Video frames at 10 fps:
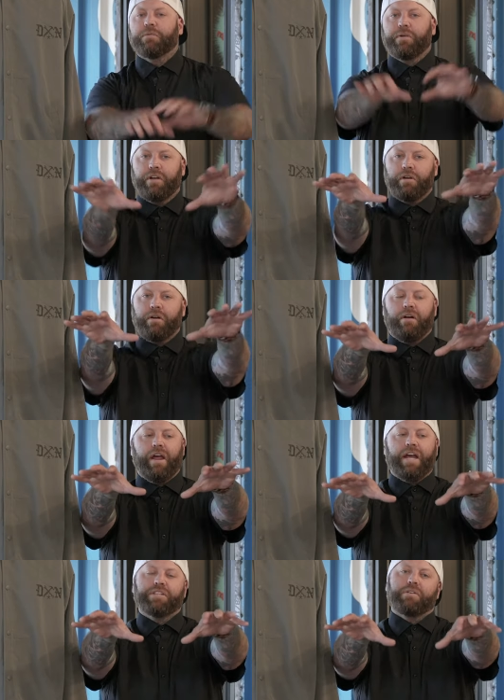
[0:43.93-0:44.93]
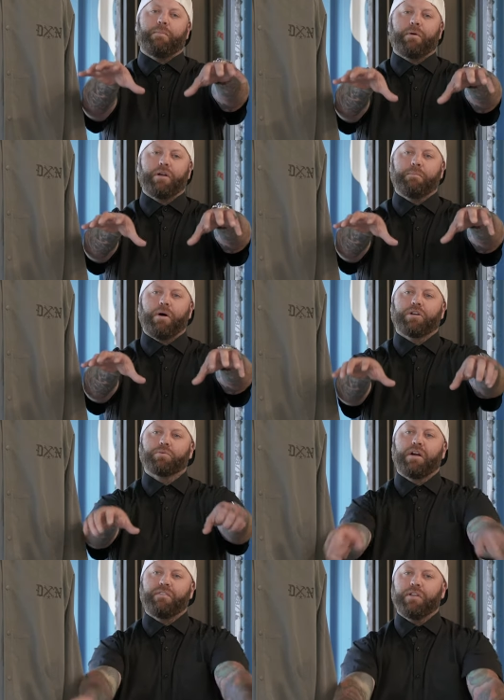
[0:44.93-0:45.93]
So when your hands are up on your
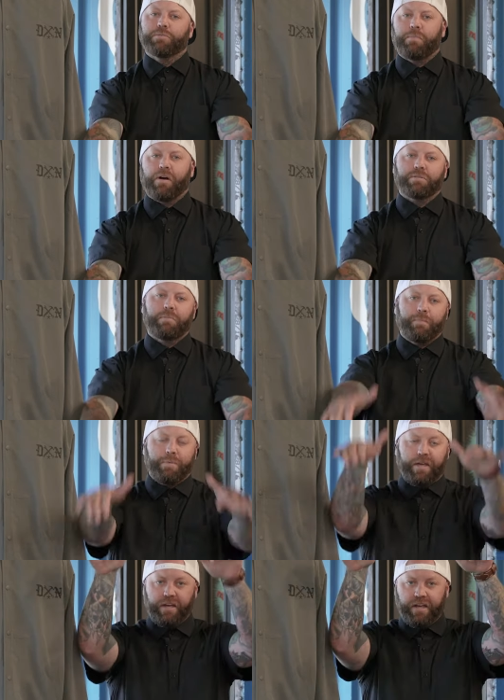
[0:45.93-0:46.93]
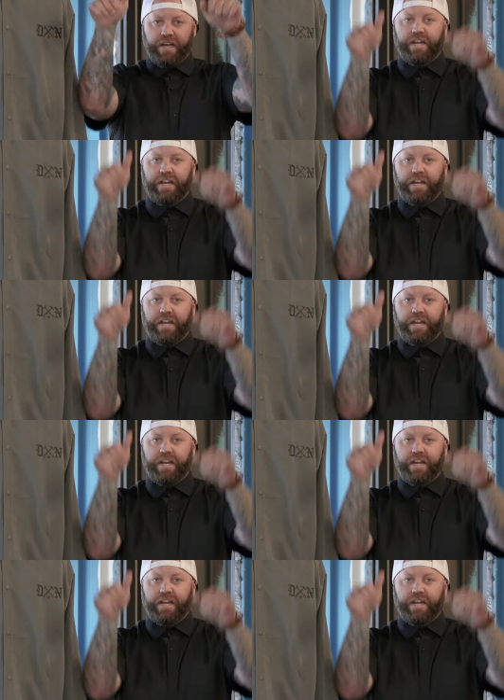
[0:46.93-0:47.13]
bars, wherever those bars may be